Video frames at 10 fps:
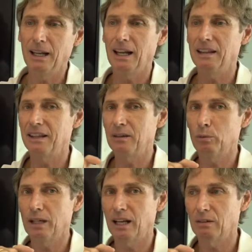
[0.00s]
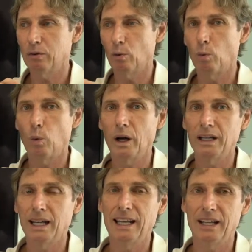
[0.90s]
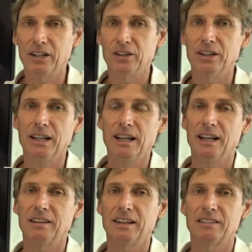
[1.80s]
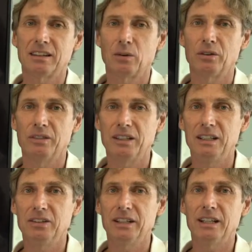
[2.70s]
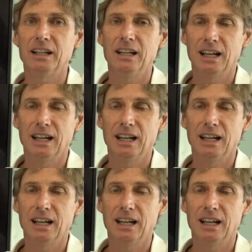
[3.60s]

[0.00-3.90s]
And then we have 1 layer, and that's our veneering,